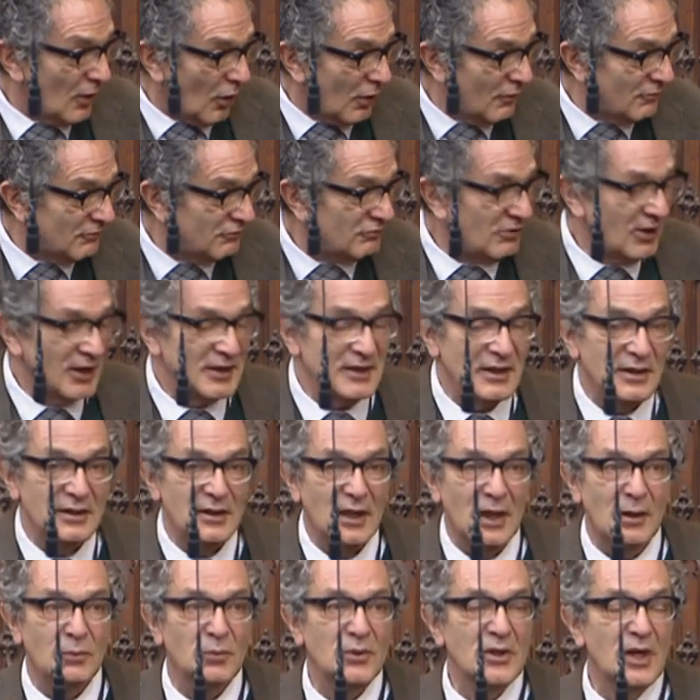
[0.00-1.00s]
On Friday
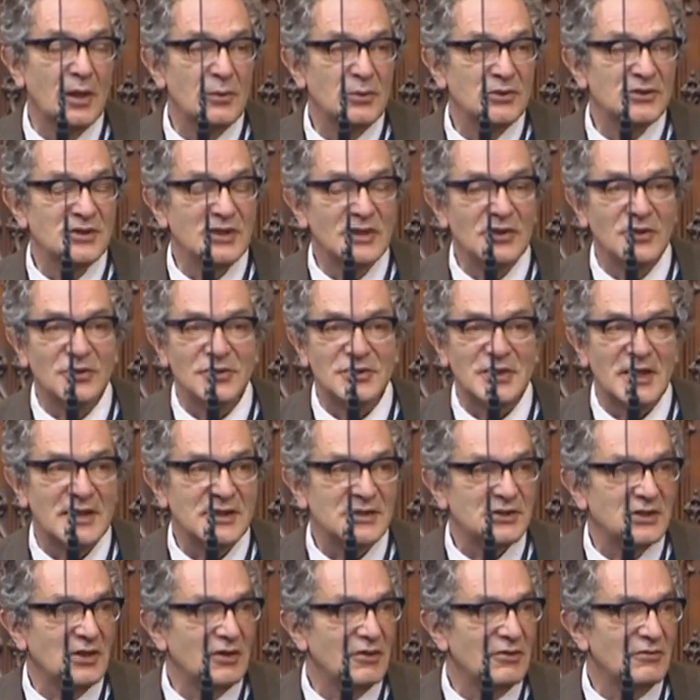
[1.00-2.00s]
night, when I was in
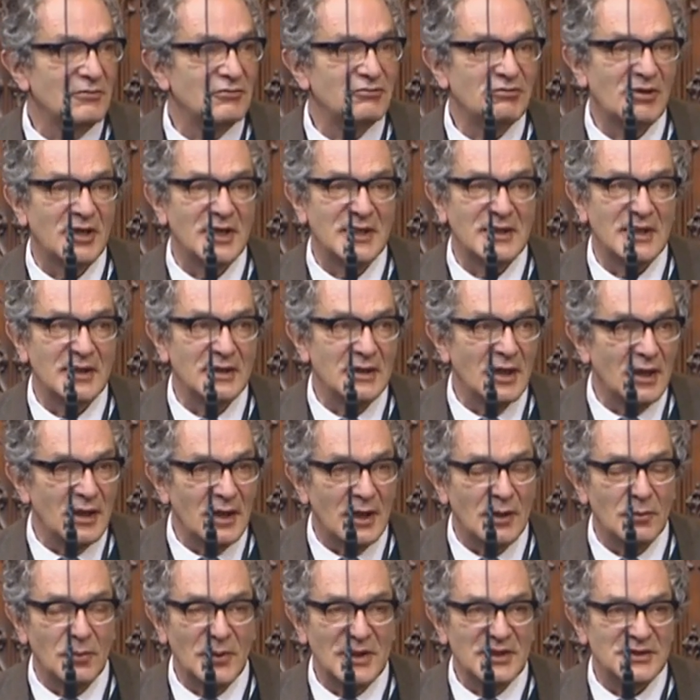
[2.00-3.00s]
Odessa on Friday night,
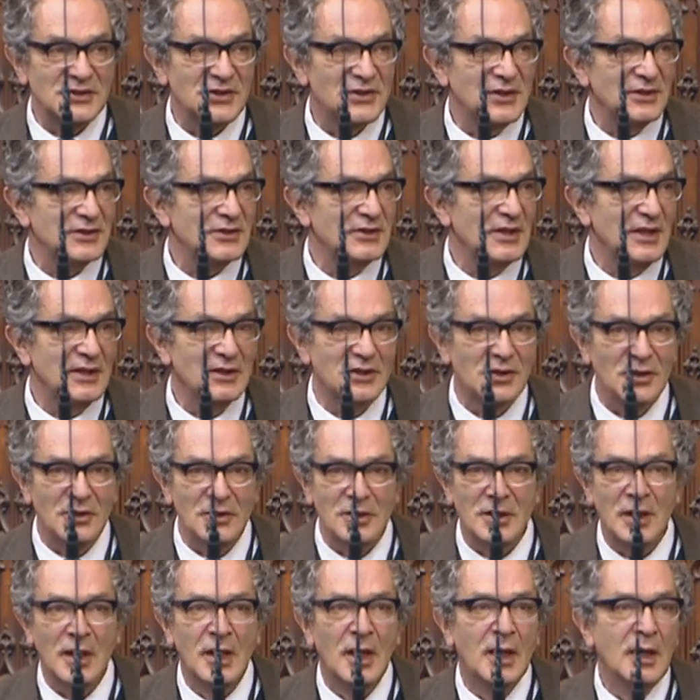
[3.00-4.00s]
I went to the
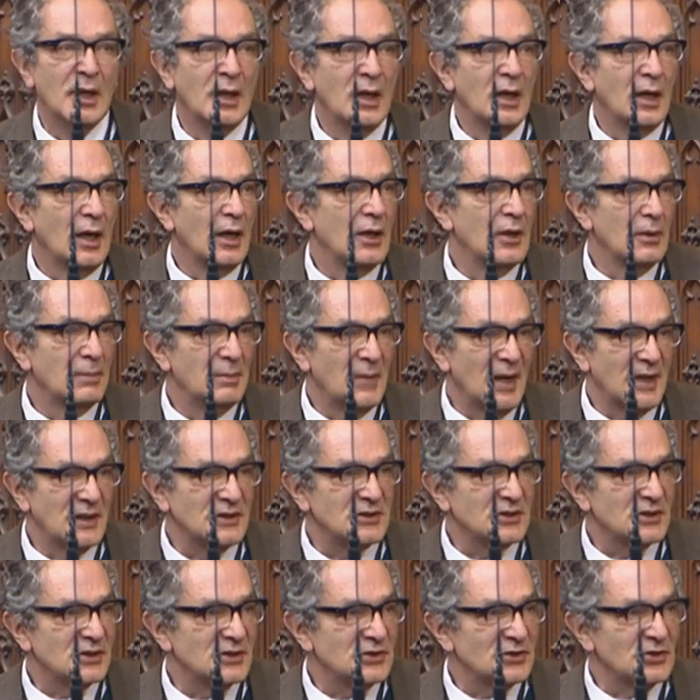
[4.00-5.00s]
synagogue and a man
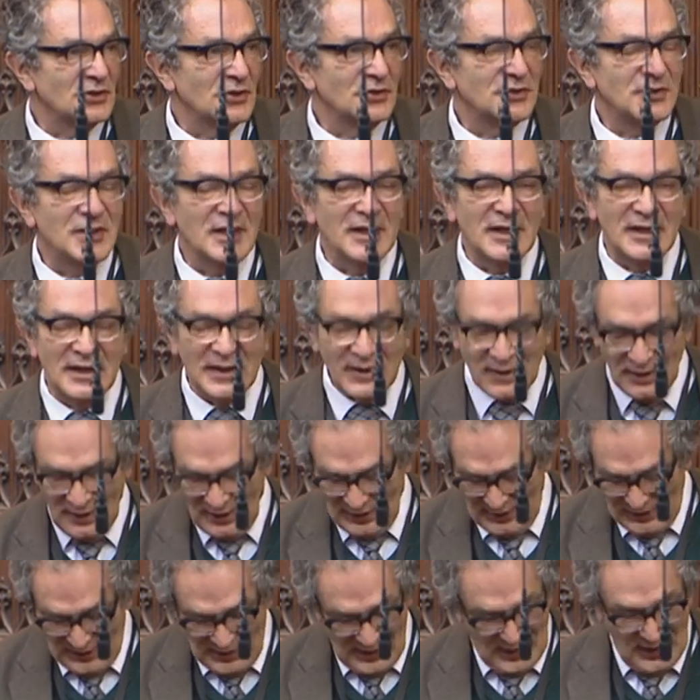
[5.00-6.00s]
just stood there
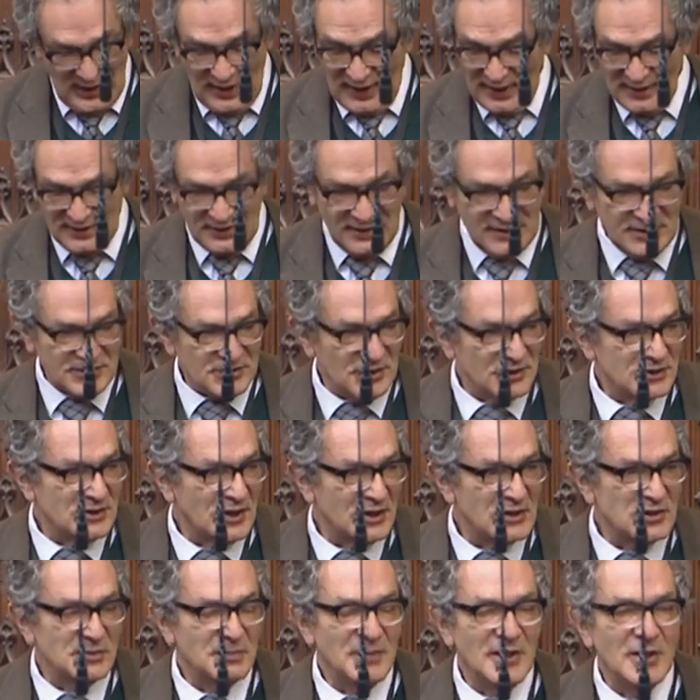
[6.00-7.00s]
and he just
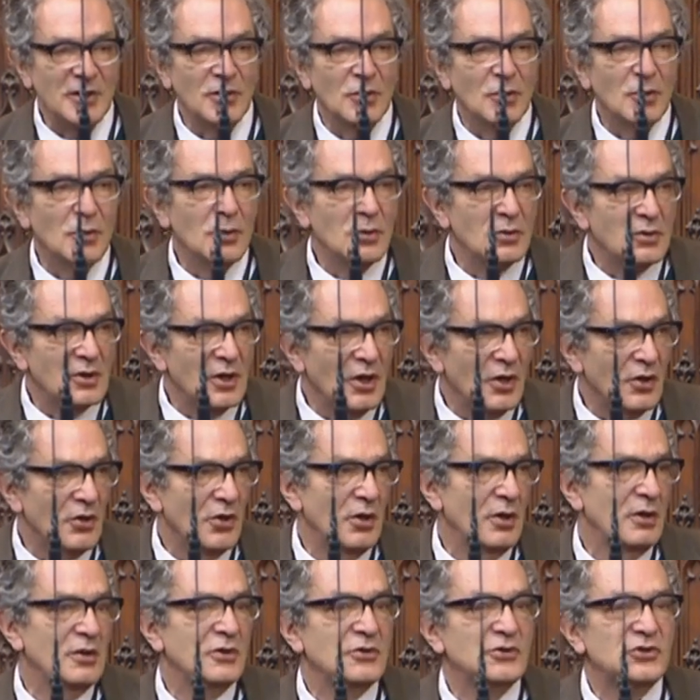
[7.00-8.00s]
said to me, all
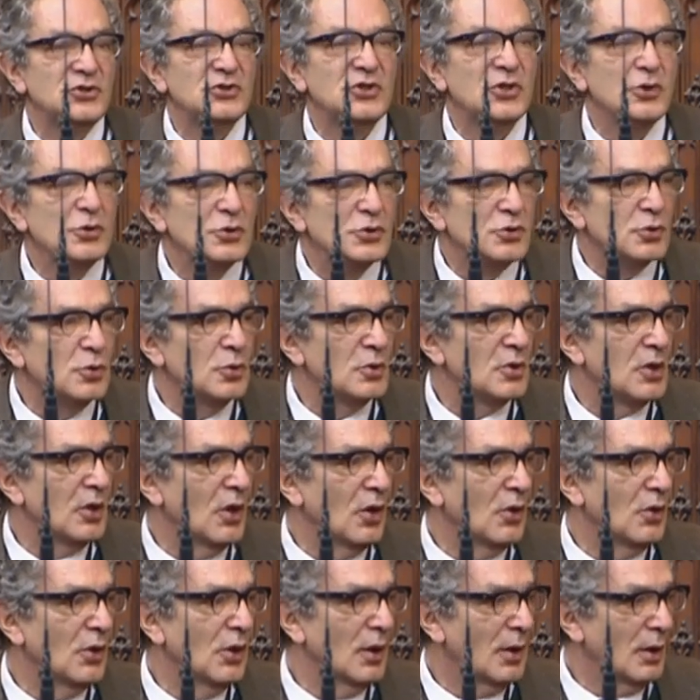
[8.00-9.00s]
gone, Jews all
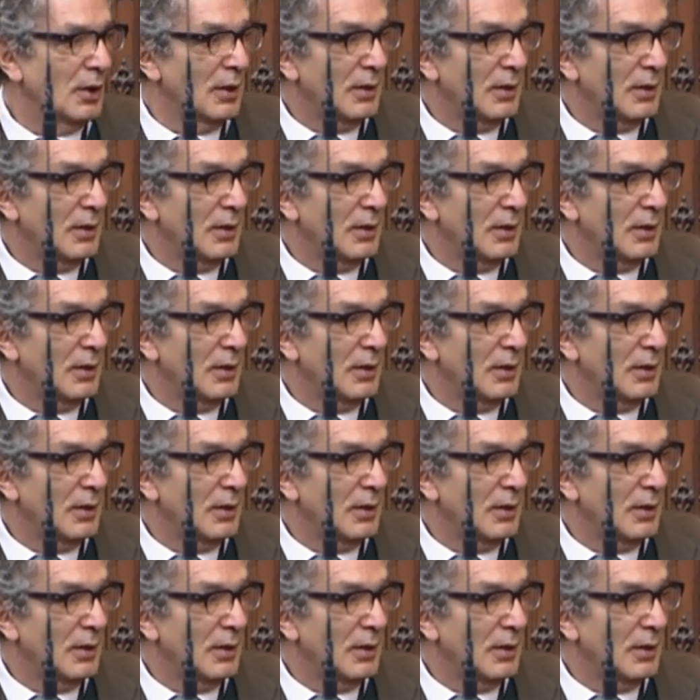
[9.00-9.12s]
gone.